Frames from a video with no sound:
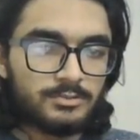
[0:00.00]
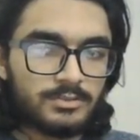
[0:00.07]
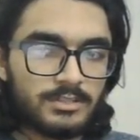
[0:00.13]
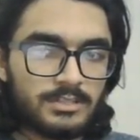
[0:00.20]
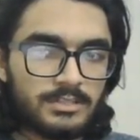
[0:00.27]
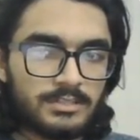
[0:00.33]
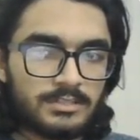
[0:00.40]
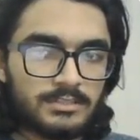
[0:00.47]
You
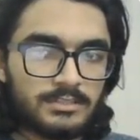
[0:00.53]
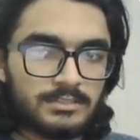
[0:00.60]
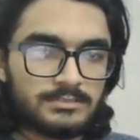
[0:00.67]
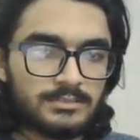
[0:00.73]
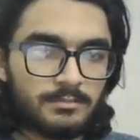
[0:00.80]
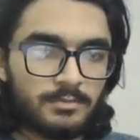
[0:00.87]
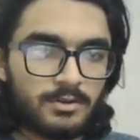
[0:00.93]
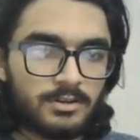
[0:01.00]
can increase
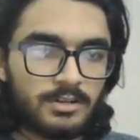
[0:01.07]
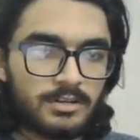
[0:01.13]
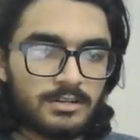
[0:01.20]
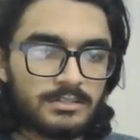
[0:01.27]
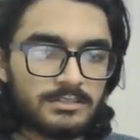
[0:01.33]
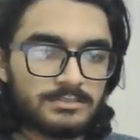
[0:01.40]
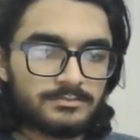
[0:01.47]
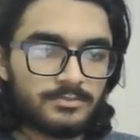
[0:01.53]
the border
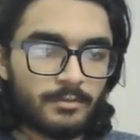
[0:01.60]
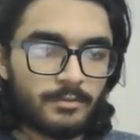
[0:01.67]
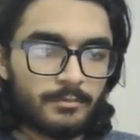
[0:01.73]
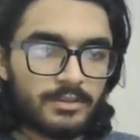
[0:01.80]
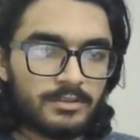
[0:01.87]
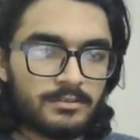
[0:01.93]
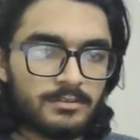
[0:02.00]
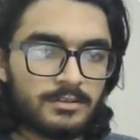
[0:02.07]
radius from
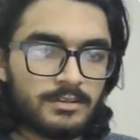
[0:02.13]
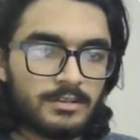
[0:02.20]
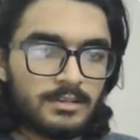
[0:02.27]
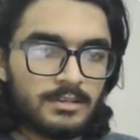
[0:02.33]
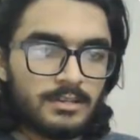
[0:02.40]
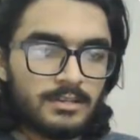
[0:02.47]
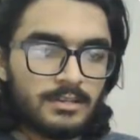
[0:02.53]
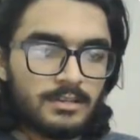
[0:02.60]
here.
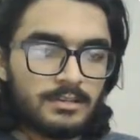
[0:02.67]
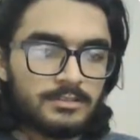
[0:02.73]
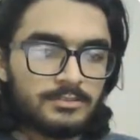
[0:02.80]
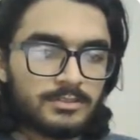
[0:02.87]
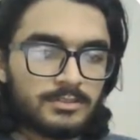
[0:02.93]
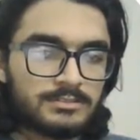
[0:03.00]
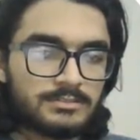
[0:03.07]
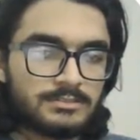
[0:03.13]

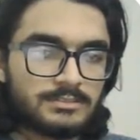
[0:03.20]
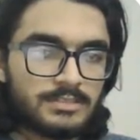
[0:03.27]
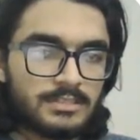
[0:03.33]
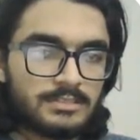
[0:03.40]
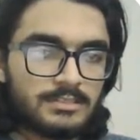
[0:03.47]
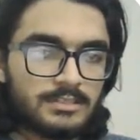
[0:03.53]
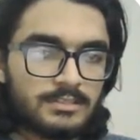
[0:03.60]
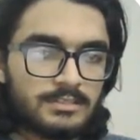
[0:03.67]
You can
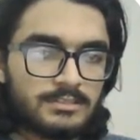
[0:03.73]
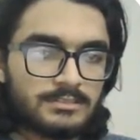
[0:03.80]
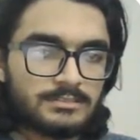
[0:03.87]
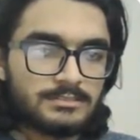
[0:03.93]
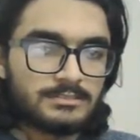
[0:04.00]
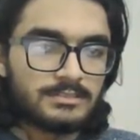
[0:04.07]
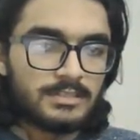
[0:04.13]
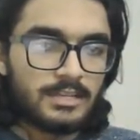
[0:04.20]
set the
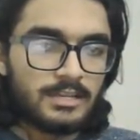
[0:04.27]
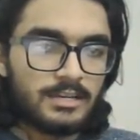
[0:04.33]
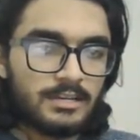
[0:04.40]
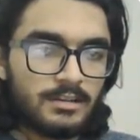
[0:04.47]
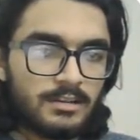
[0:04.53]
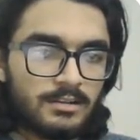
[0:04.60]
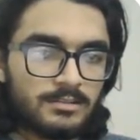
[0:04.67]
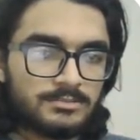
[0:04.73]
radius
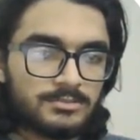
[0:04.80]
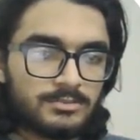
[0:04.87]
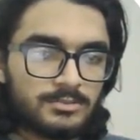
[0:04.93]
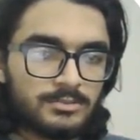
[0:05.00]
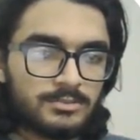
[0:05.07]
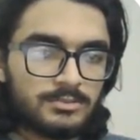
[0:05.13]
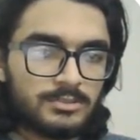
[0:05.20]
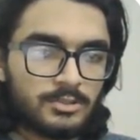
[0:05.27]
and
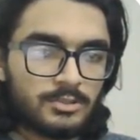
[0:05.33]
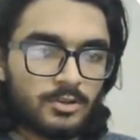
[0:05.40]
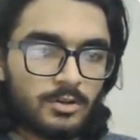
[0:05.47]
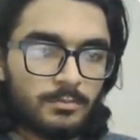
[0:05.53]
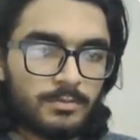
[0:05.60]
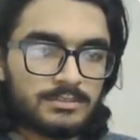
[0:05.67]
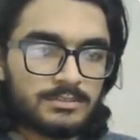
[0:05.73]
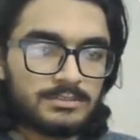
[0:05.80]
also the
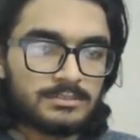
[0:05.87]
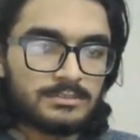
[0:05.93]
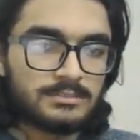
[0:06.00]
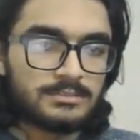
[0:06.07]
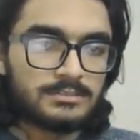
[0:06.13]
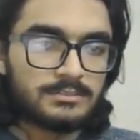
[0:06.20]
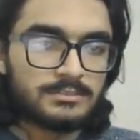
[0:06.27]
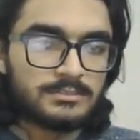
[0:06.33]
top
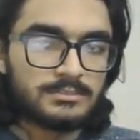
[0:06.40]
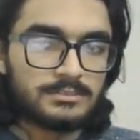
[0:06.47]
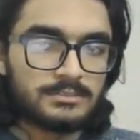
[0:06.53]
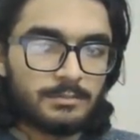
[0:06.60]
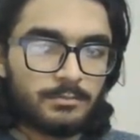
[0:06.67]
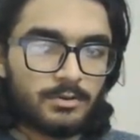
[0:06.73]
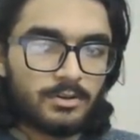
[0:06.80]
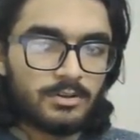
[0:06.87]
edges,
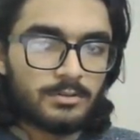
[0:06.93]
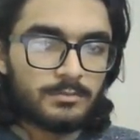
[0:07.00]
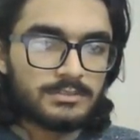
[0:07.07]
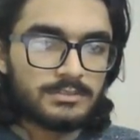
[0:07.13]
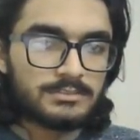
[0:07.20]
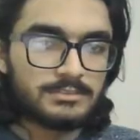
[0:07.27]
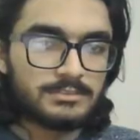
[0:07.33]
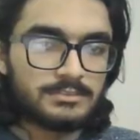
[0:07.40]
the bottom
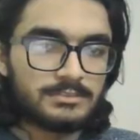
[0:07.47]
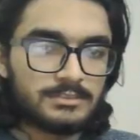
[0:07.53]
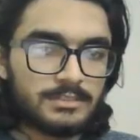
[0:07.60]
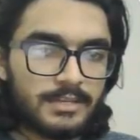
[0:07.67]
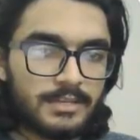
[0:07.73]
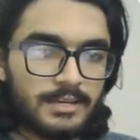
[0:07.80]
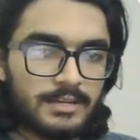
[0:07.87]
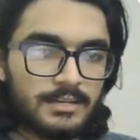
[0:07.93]
edges,
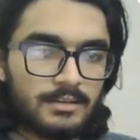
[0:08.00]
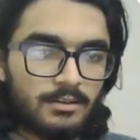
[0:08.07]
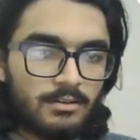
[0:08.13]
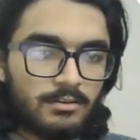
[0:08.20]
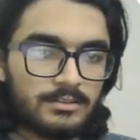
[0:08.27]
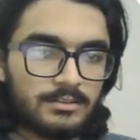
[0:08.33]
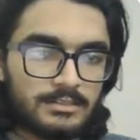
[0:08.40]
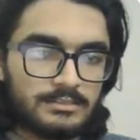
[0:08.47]
and
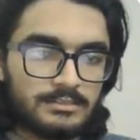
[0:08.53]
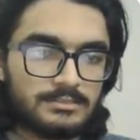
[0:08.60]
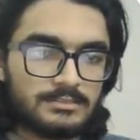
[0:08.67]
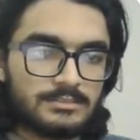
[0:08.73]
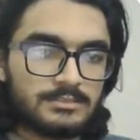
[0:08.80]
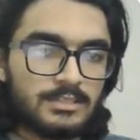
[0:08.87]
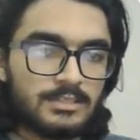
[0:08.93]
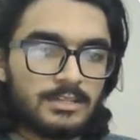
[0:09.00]
all the
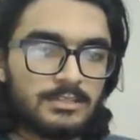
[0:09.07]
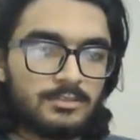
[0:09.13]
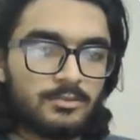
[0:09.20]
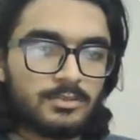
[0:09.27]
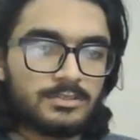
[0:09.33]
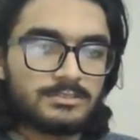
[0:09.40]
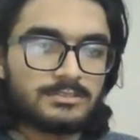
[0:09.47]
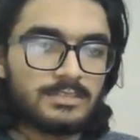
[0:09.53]
edges.
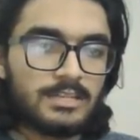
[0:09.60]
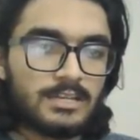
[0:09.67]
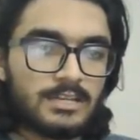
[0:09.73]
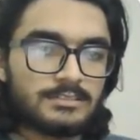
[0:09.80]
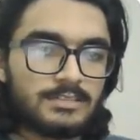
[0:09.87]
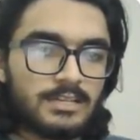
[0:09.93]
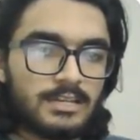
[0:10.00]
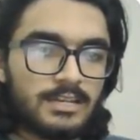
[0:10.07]
You can
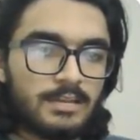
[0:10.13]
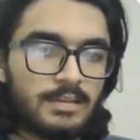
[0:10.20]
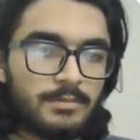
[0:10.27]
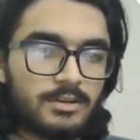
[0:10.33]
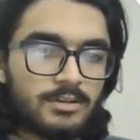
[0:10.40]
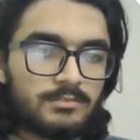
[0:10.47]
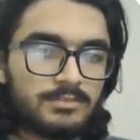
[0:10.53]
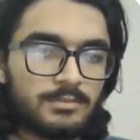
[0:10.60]
select the
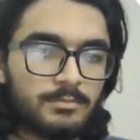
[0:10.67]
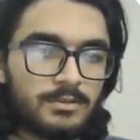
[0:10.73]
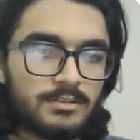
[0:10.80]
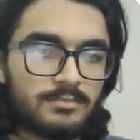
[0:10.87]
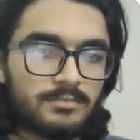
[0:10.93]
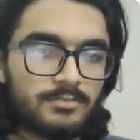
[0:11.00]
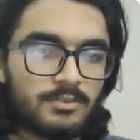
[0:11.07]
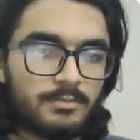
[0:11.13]
alignment of the
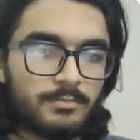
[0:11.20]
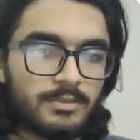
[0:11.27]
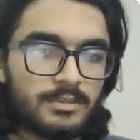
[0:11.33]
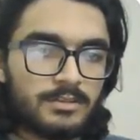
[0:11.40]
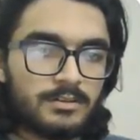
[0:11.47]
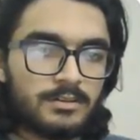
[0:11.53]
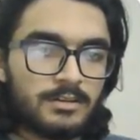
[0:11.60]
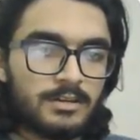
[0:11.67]
button from
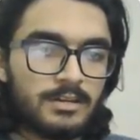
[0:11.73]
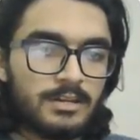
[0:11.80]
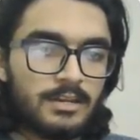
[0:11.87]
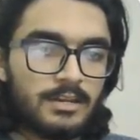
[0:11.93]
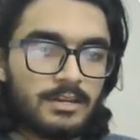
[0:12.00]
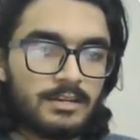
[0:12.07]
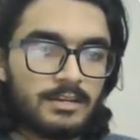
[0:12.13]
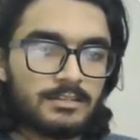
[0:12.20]
here,
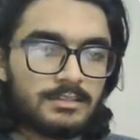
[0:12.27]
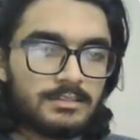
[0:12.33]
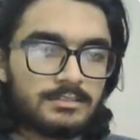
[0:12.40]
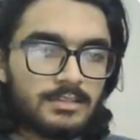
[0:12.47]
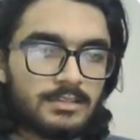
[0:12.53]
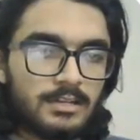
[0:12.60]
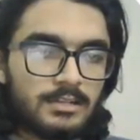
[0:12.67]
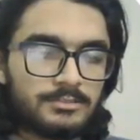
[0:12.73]
and there
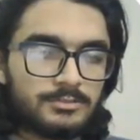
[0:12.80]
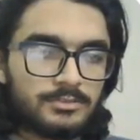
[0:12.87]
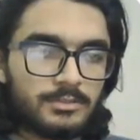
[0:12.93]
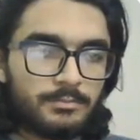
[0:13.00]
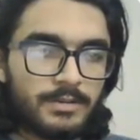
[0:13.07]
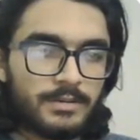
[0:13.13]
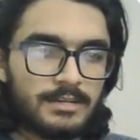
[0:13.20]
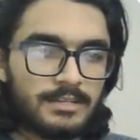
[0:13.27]
is also the
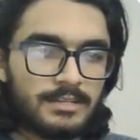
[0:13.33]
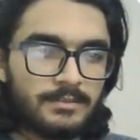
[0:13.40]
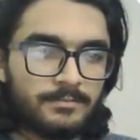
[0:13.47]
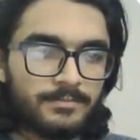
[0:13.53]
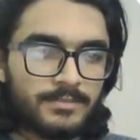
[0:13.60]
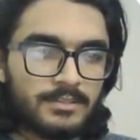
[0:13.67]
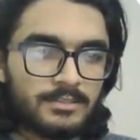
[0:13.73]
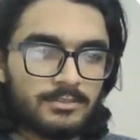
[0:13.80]
padding.